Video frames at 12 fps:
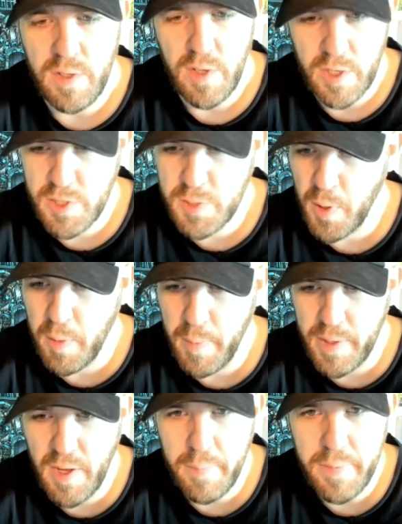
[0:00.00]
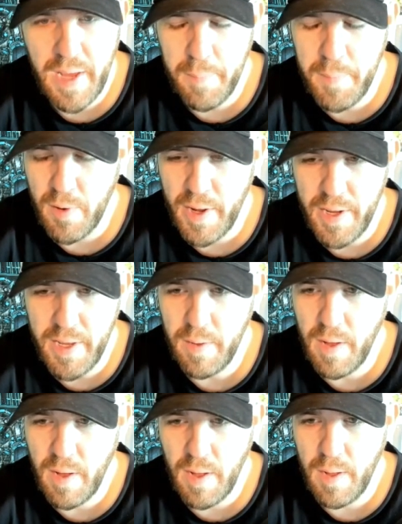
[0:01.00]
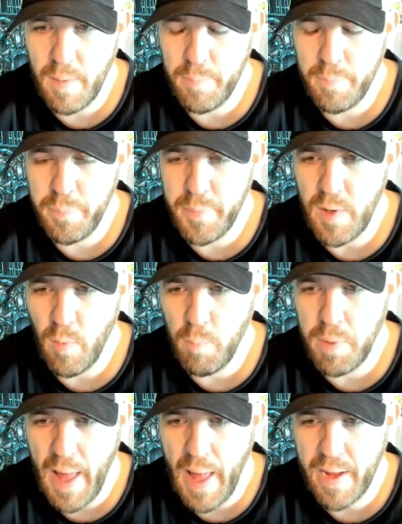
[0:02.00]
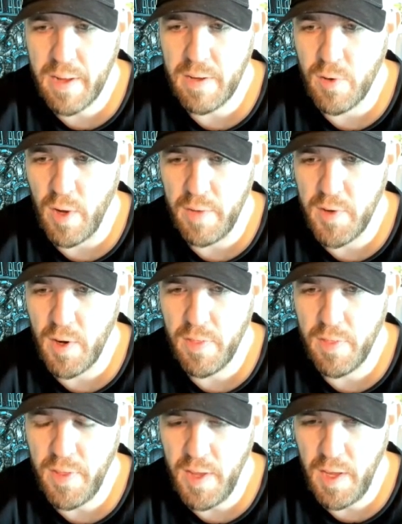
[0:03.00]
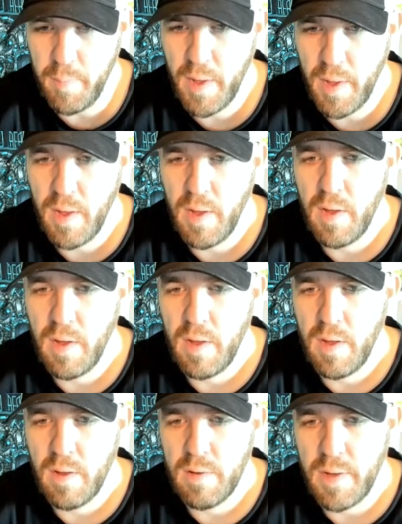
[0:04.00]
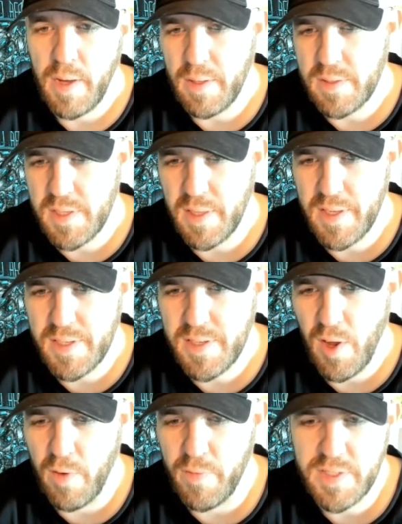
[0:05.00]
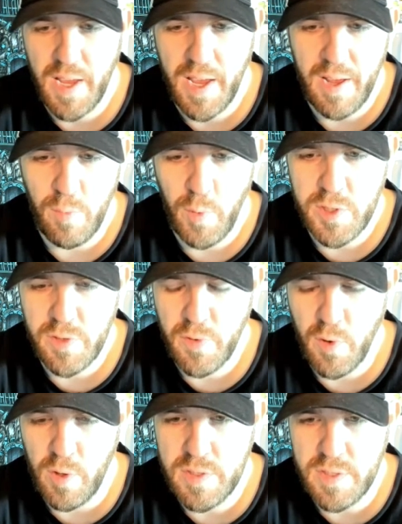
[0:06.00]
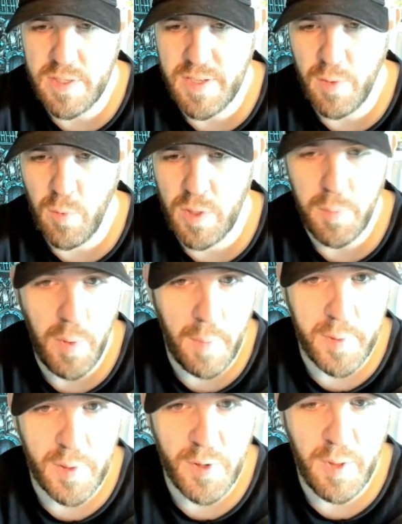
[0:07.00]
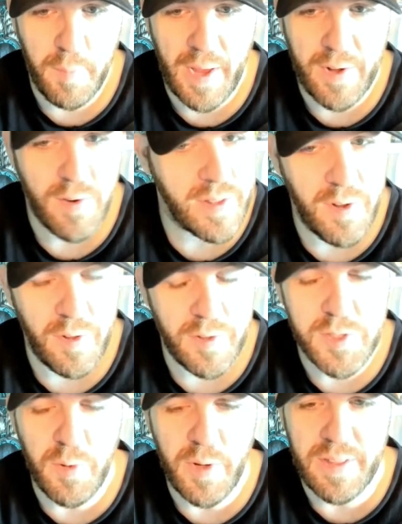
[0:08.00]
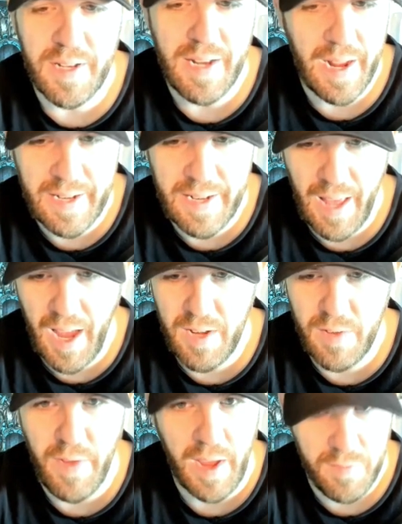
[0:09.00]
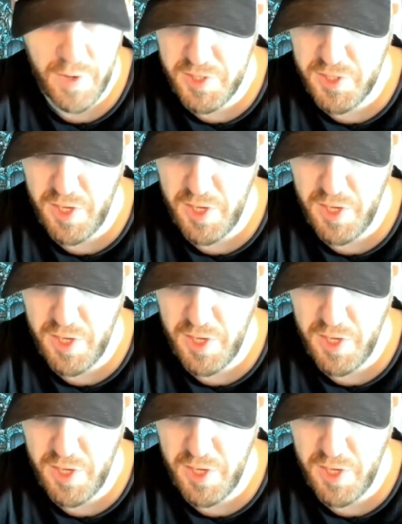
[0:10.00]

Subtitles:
you could just put them in damn near any black graveyard theme. And Sithis Harvest Hand, which of course is a really popular commander, and then also in the 99 of every